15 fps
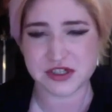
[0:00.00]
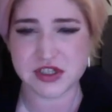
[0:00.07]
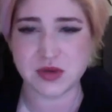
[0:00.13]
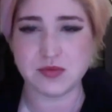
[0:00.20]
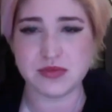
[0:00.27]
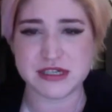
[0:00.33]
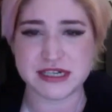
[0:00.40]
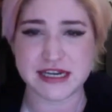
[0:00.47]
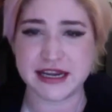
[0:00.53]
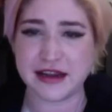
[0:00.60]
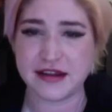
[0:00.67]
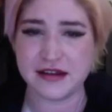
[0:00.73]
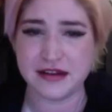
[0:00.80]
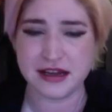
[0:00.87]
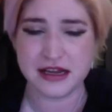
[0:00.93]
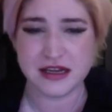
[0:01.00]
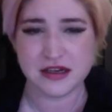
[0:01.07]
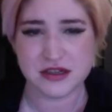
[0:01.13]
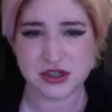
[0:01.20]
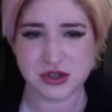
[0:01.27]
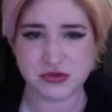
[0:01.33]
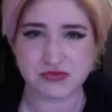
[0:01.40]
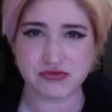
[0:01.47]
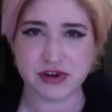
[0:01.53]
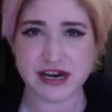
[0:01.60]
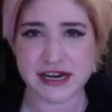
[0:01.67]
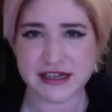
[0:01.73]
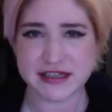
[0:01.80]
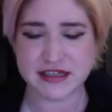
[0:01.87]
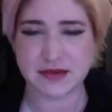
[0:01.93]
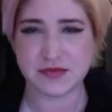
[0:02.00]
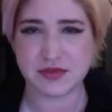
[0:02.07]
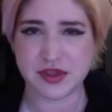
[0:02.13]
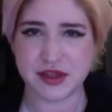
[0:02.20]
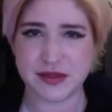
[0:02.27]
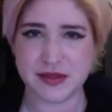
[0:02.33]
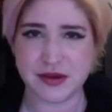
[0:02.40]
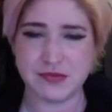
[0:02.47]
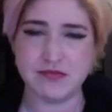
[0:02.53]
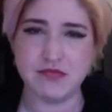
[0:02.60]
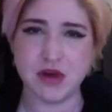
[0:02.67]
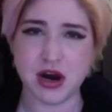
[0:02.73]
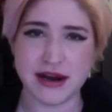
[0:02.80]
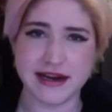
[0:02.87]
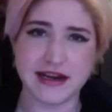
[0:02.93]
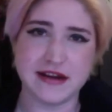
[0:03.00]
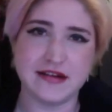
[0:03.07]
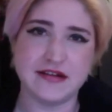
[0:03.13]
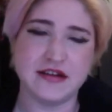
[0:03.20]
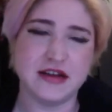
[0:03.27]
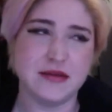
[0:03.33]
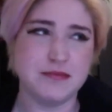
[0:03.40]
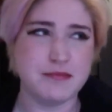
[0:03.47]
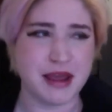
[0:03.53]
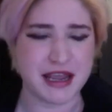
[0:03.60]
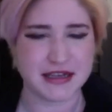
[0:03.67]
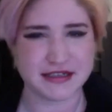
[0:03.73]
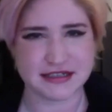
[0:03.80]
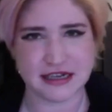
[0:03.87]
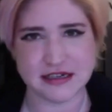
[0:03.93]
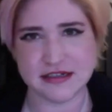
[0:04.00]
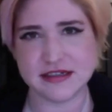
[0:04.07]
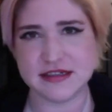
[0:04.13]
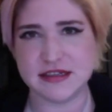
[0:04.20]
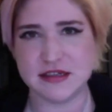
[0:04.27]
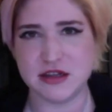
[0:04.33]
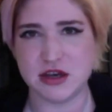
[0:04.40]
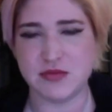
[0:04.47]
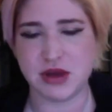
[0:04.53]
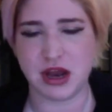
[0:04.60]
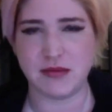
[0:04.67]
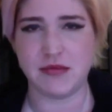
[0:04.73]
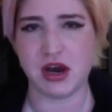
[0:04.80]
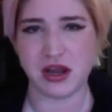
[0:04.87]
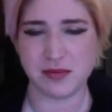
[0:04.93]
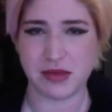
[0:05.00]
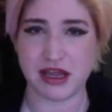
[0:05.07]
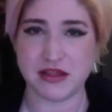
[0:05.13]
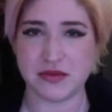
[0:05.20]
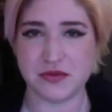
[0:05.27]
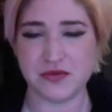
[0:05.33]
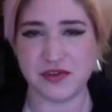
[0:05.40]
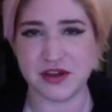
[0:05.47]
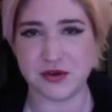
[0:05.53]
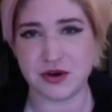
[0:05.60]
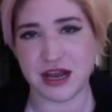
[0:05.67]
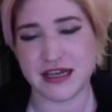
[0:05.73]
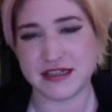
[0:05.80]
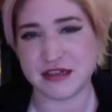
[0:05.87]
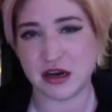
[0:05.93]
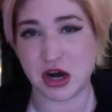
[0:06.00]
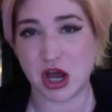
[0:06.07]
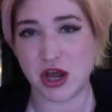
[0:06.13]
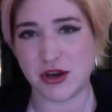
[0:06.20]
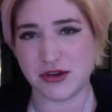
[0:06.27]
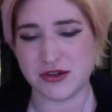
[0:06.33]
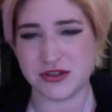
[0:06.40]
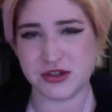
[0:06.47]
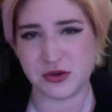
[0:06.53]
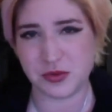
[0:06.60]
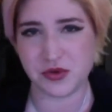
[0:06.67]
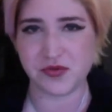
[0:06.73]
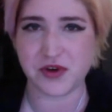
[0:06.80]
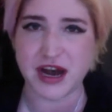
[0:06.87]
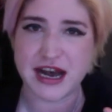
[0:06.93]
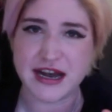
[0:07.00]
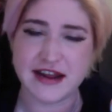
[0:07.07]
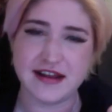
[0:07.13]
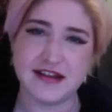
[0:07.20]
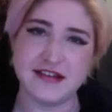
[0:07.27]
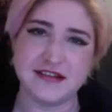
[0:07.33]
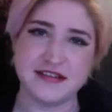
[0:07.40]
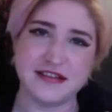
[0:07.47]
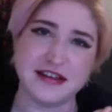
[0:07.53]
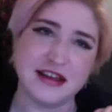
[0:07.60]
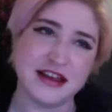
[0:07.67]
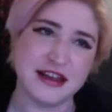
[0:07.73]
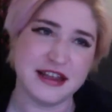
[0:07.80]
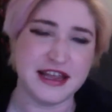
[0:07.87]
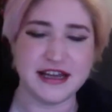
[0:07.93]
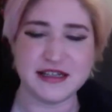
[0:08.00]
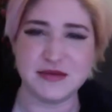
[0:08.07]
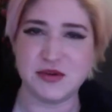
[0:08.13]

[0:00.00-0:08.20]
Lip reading: somebody to read something that might make sense to them and might make them feel less alone. So I'm afraid it gets